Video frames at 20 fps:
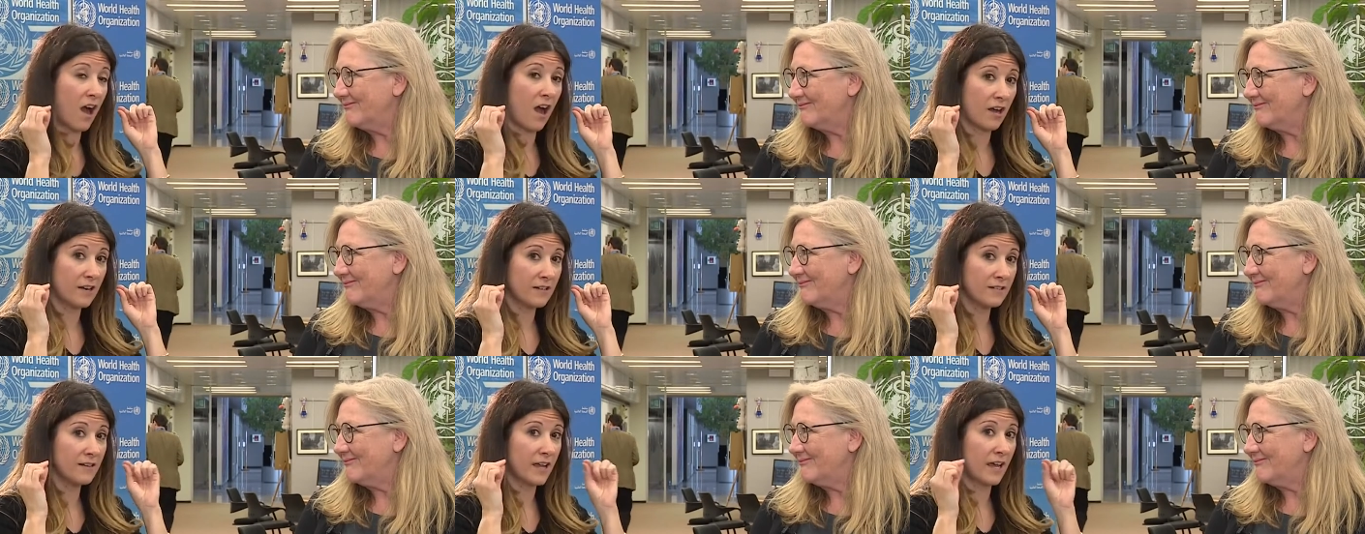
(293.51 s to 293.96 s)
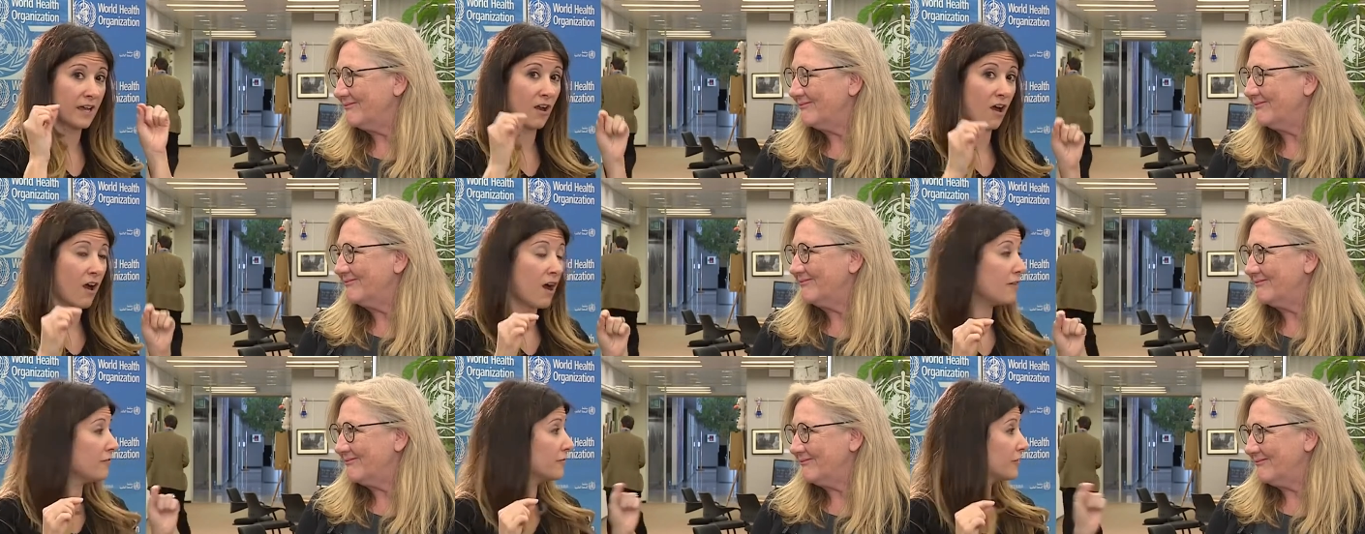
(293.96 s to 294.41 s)
Speaker 1: on
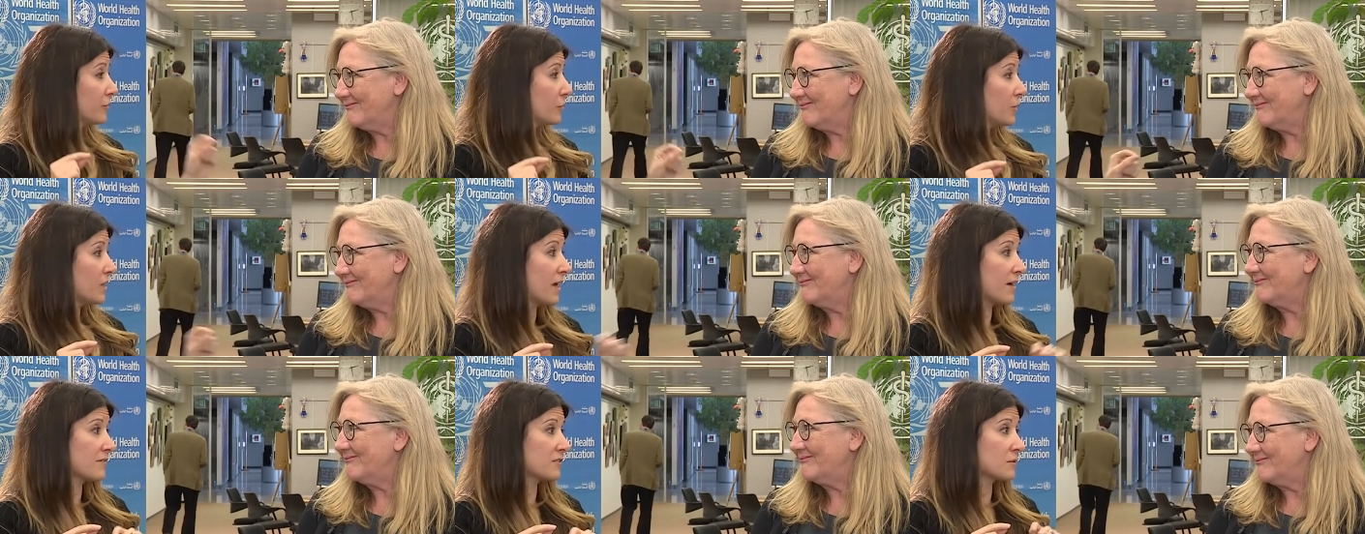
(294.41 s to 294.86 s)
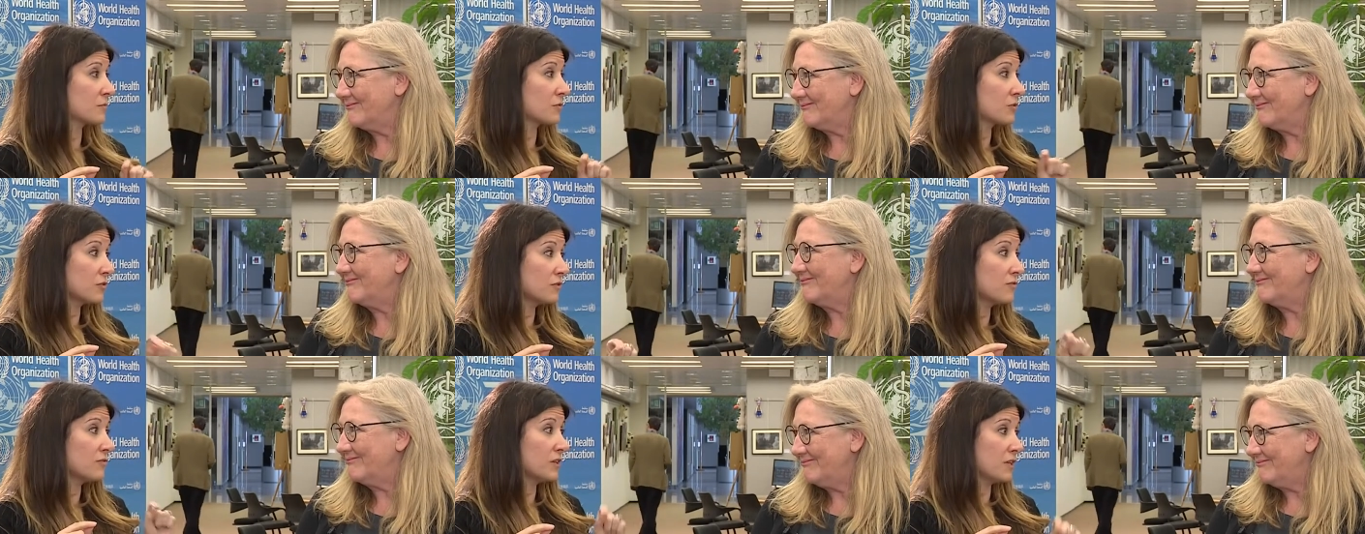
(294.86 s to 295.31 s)
and off and we have
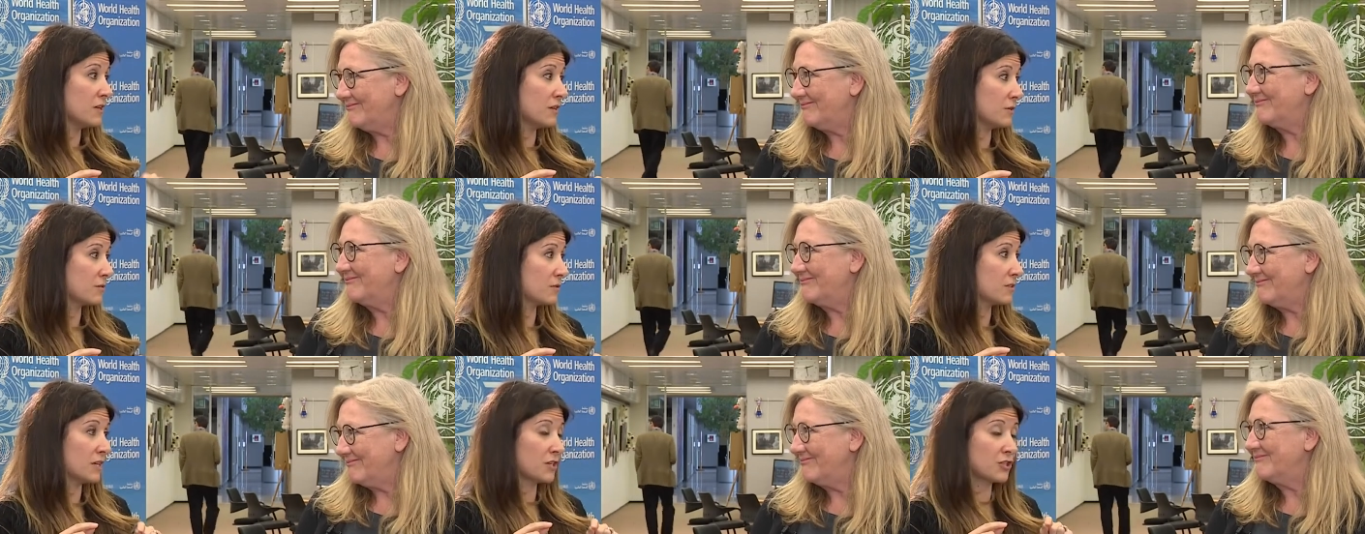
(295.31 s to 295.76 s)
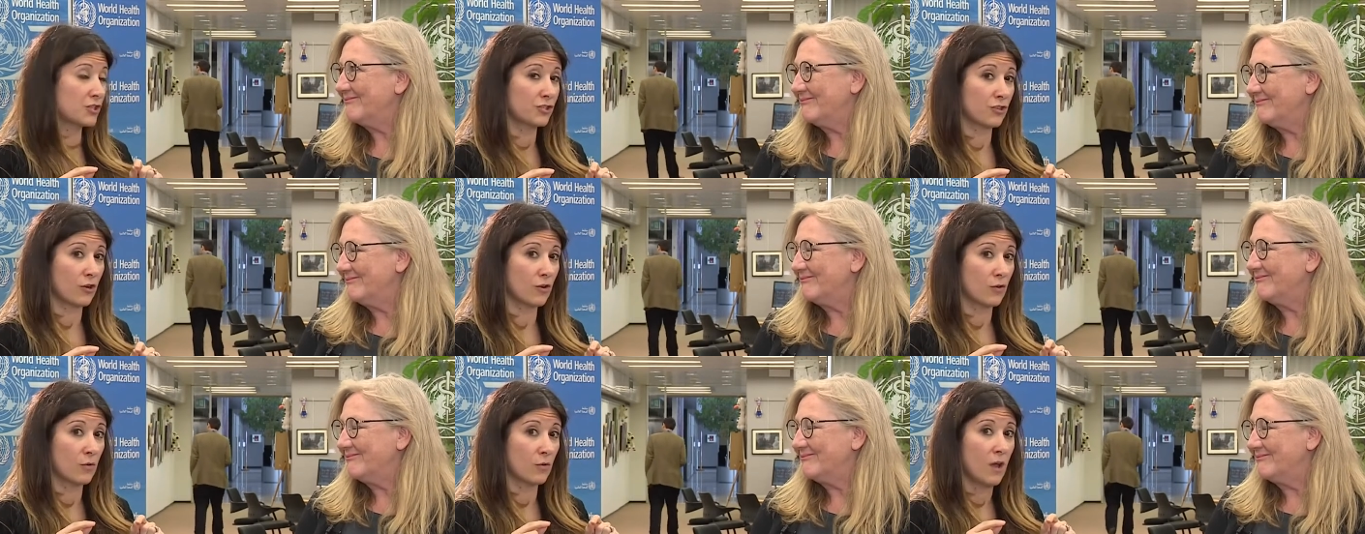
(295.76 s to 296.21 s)
some good videos that
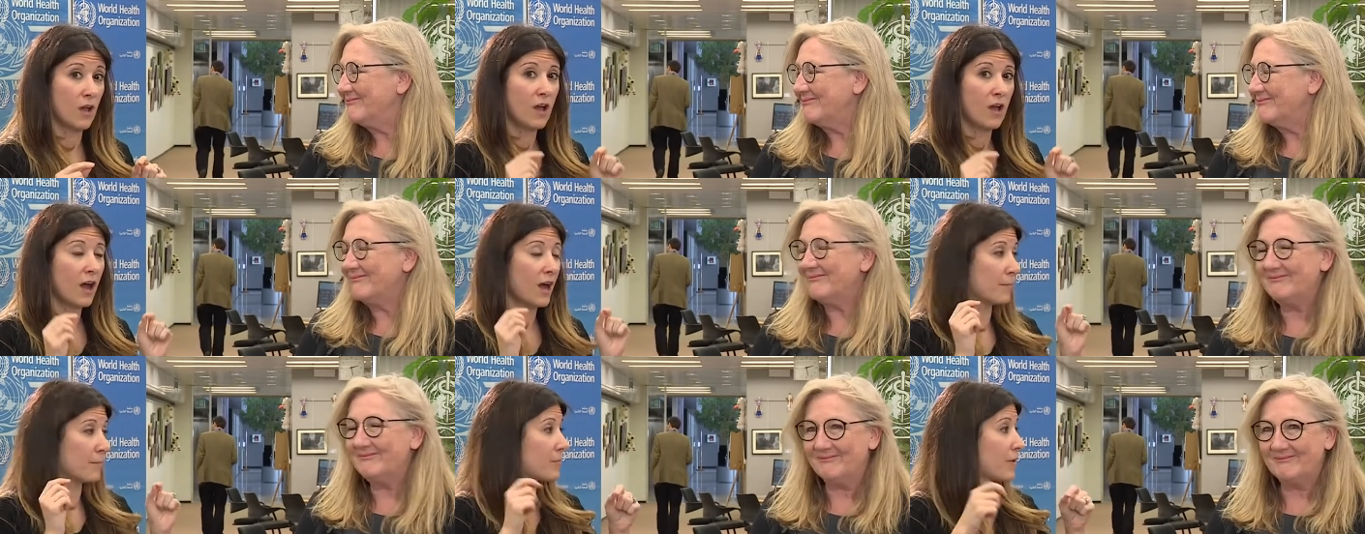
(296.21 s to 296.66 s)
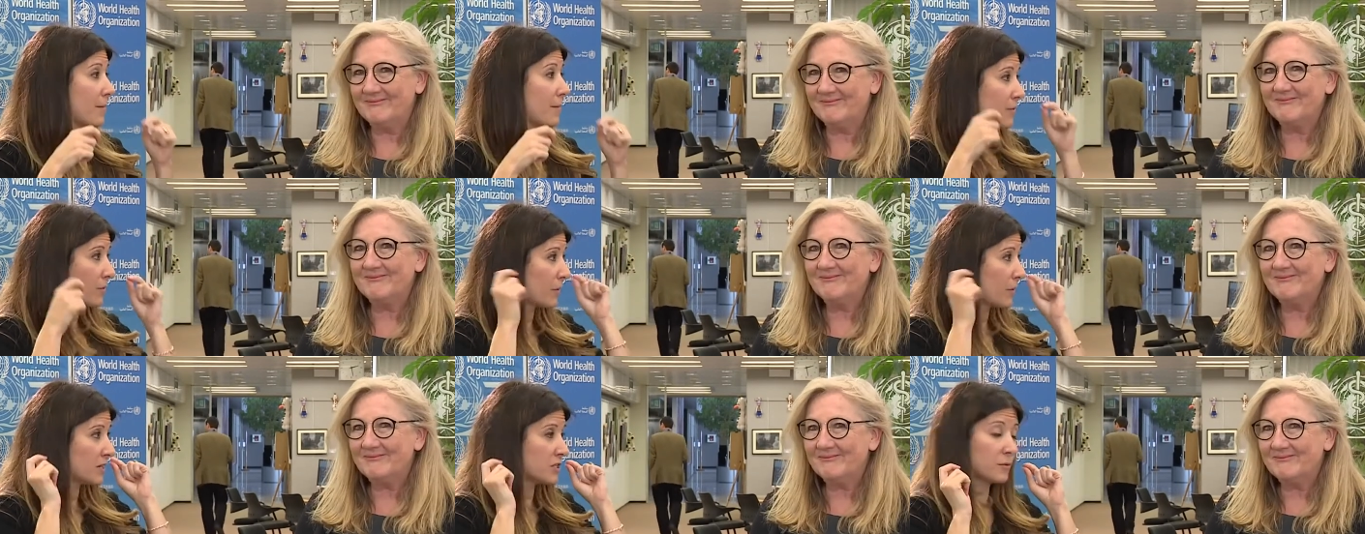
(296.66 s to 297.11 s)
show a
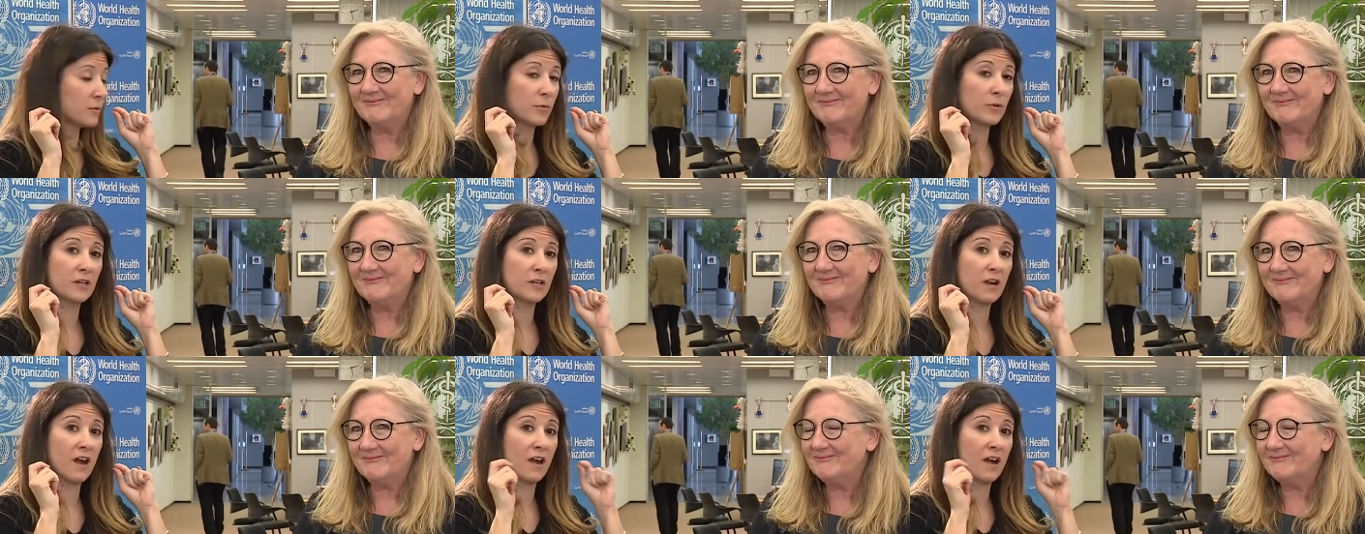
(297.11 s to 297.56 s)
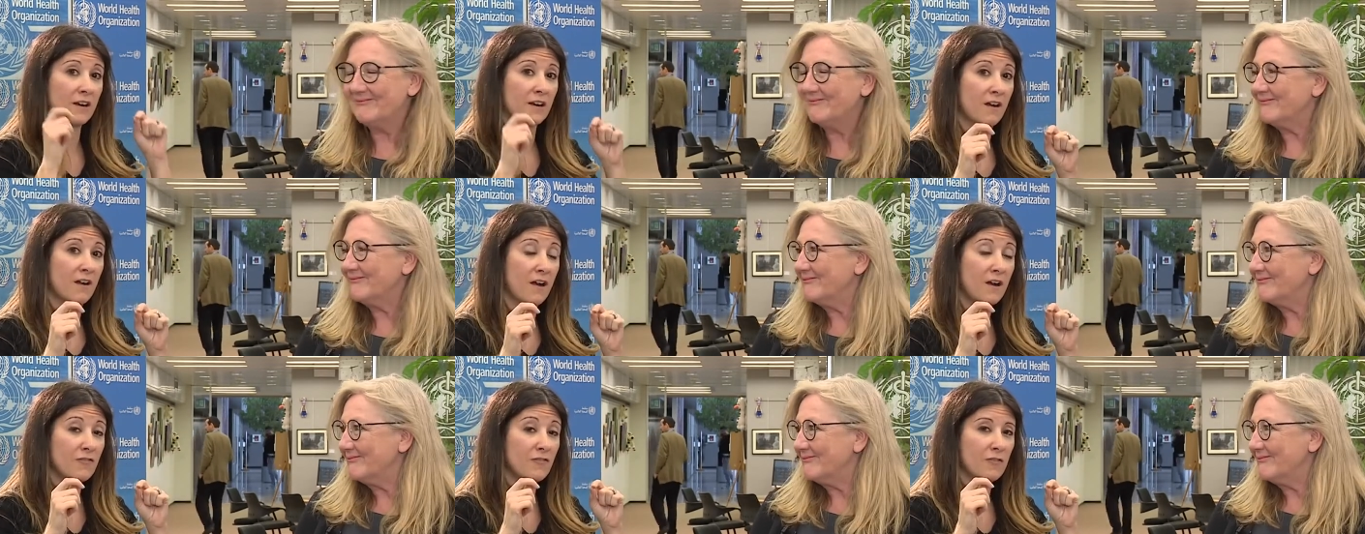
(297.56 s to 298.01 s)
proper way to put it on
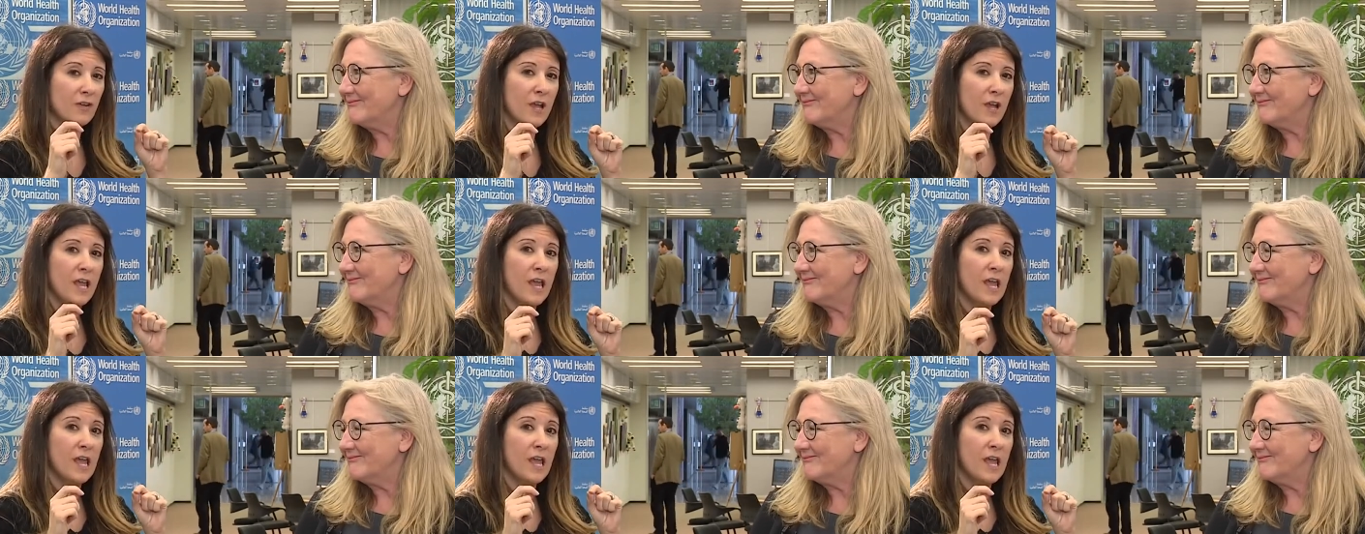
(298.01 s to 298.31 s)
and off.